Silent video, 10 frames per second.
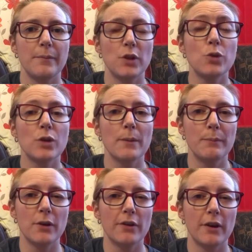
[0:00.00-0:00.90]
you can
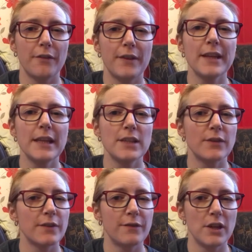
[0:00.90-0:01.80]
book, I think it is
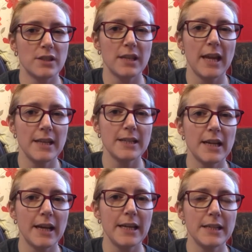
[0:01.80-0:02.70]
for the first 10
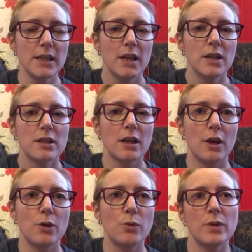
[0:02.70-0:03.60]
days.
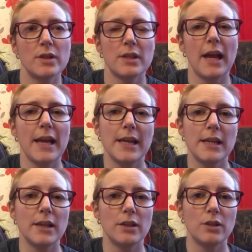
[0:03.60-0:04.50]
So
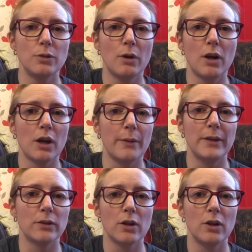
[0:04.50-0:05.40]
say you are
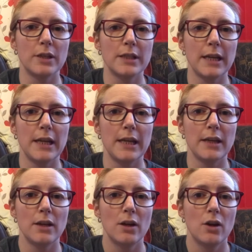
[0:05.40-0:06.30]
going on
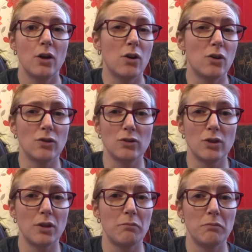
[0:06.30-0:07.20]
holiday
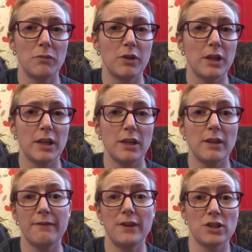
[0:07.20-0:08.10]
on
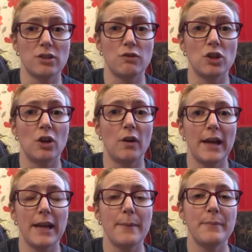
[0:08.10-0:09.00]
the 1st of
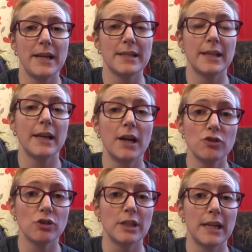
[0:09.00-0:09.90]
July, basically
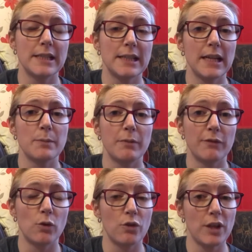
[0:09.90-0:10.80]
180 days
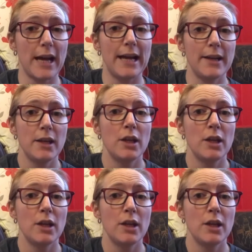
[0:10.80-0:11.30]
before that,